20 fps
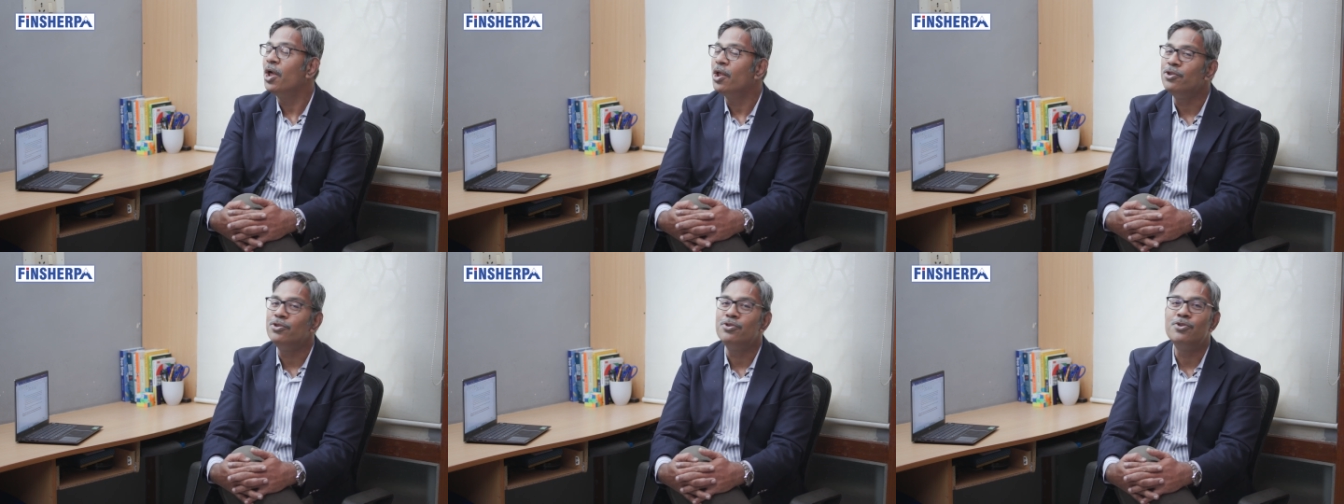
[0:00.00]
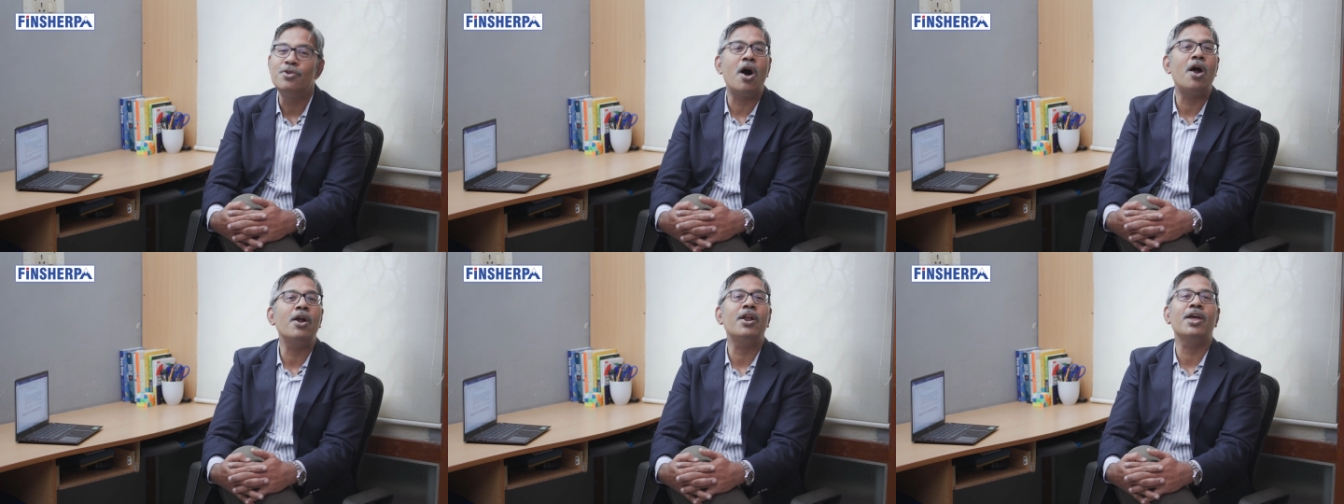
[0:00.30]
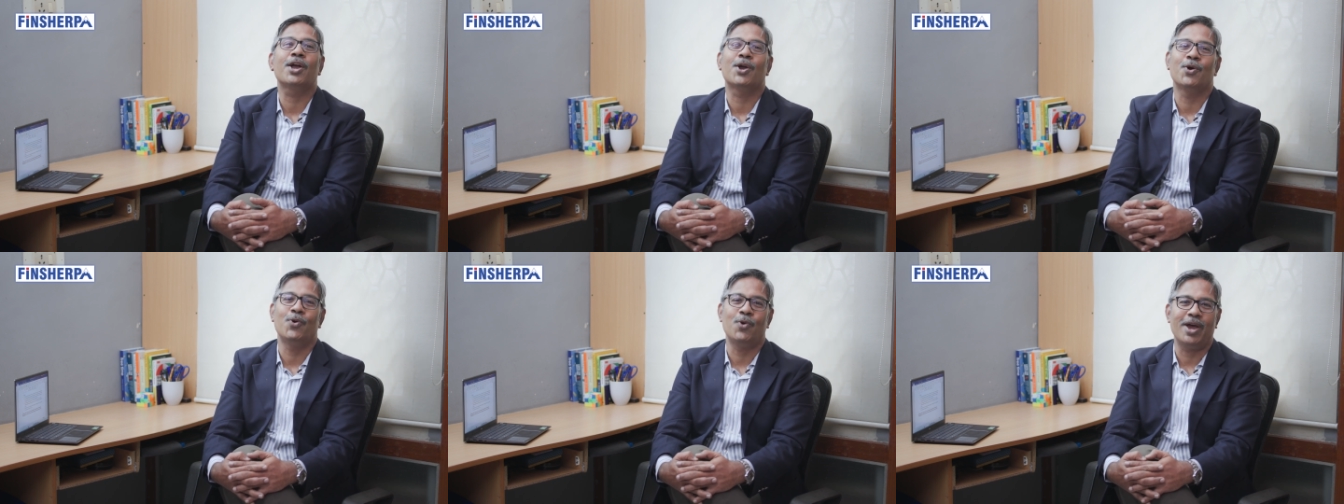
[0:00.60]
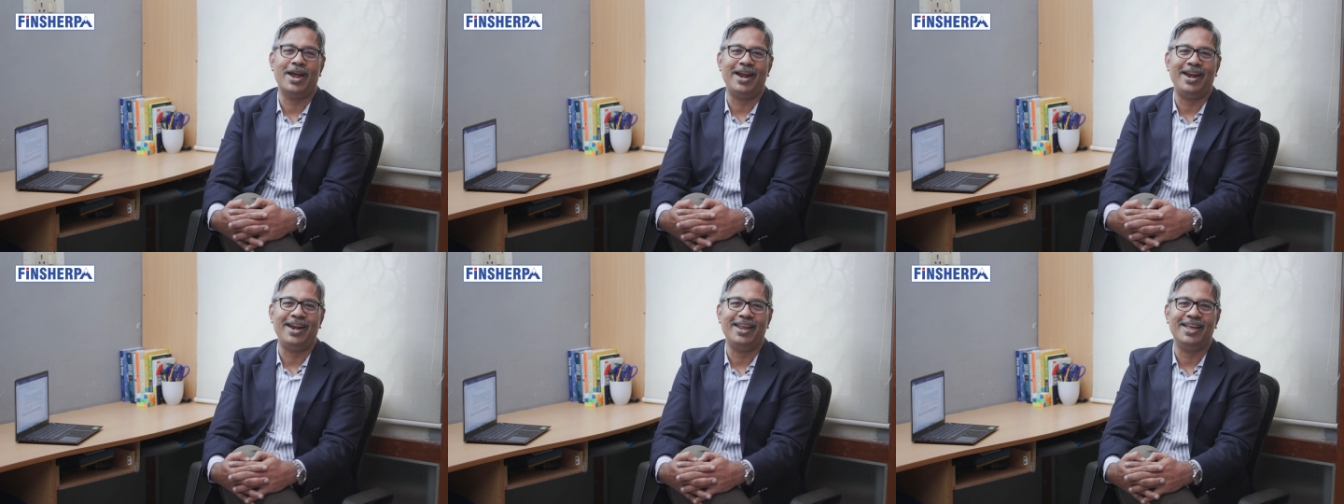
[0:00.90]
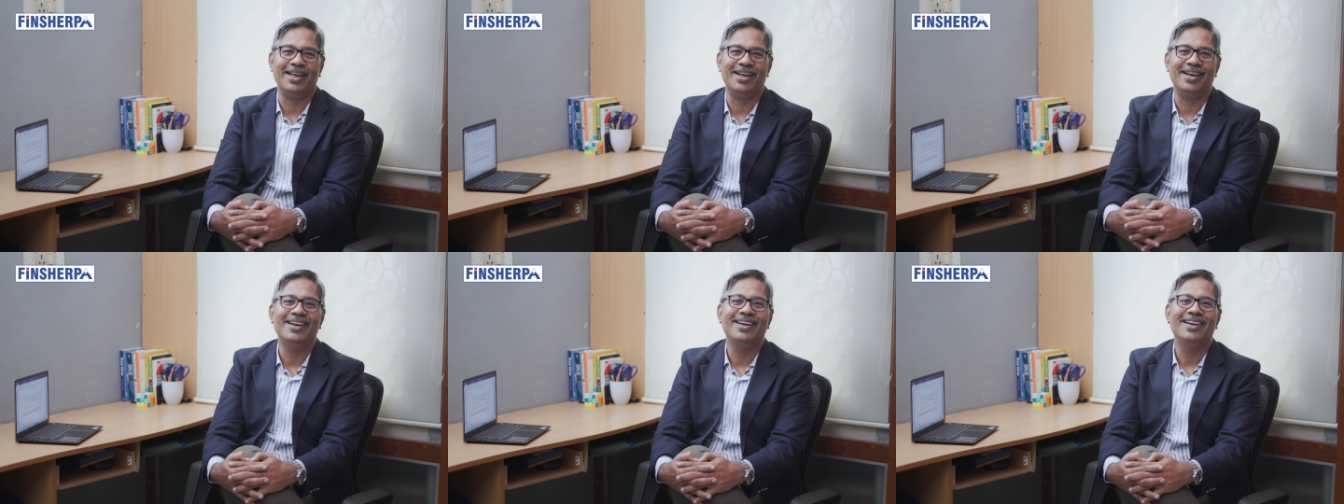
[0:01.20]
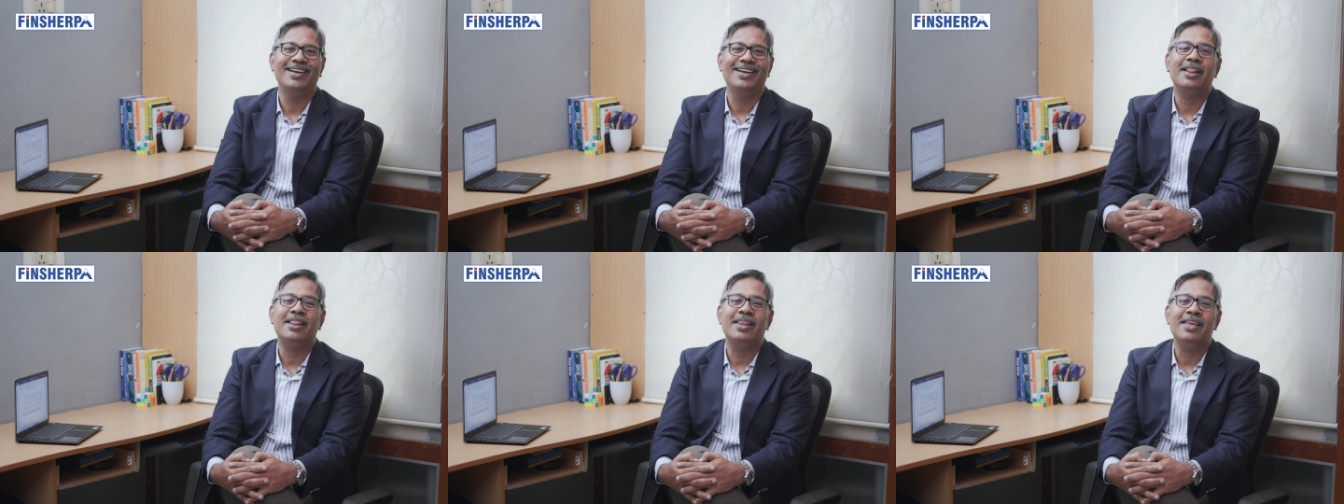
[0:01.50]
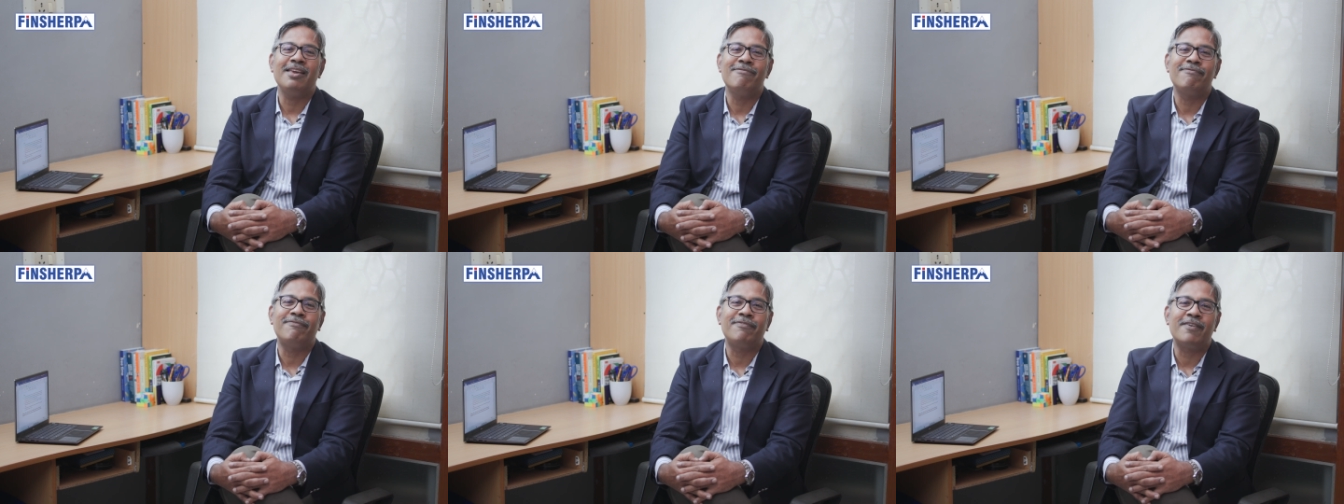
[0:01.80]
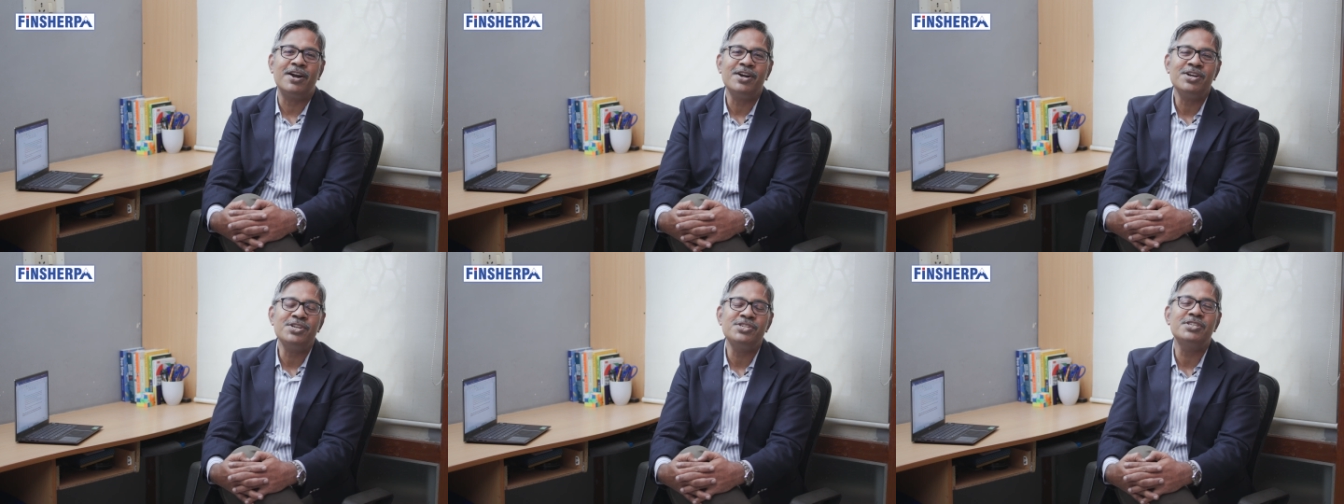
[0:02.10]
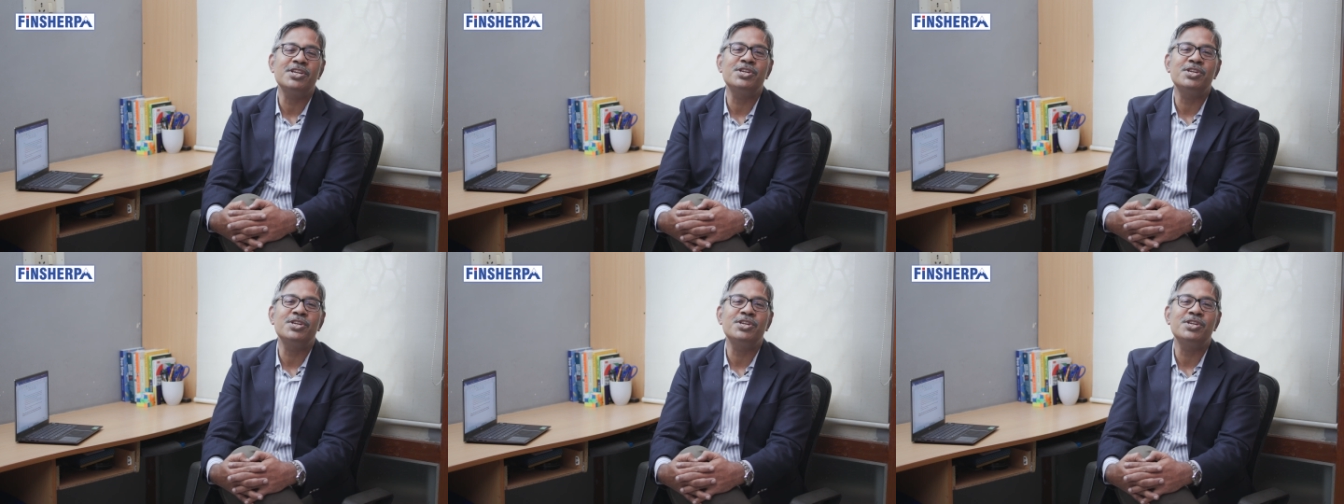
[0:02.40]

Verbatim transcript: Not a good idea. The funds